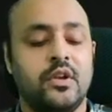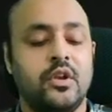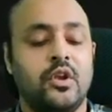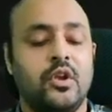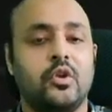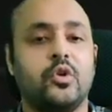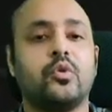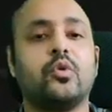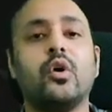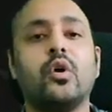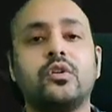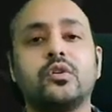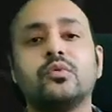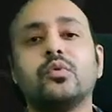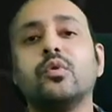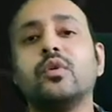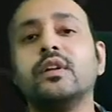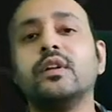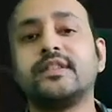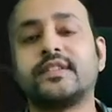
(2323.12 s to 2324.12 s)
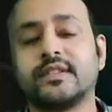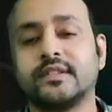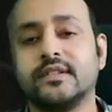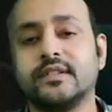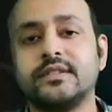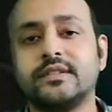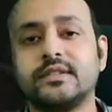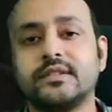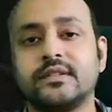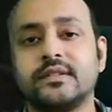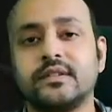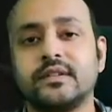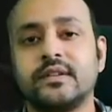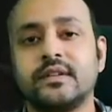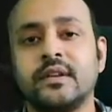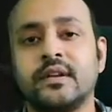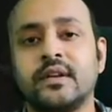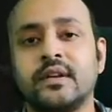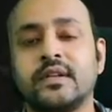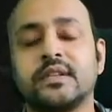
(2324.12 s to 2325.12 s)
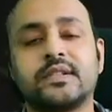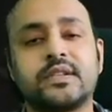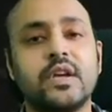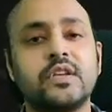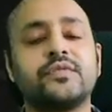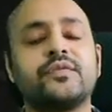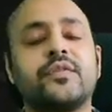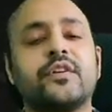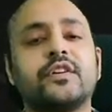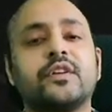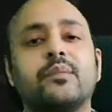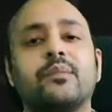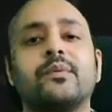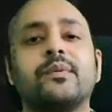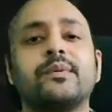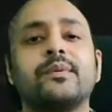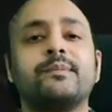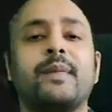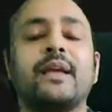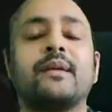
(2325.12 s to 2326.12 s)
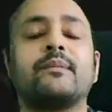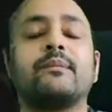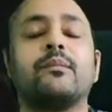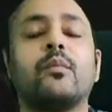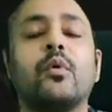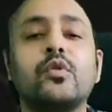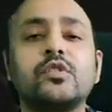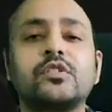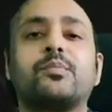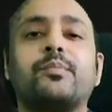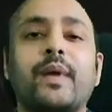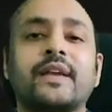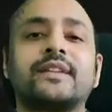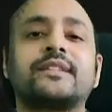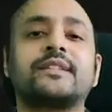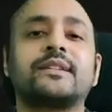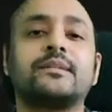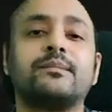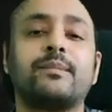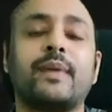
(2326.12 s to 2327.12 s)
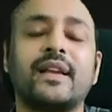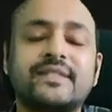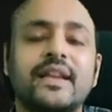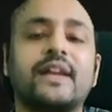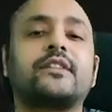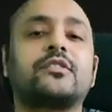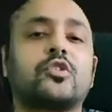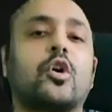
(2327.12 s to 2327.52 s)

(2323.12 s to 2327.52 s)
you go to Google search for the most basic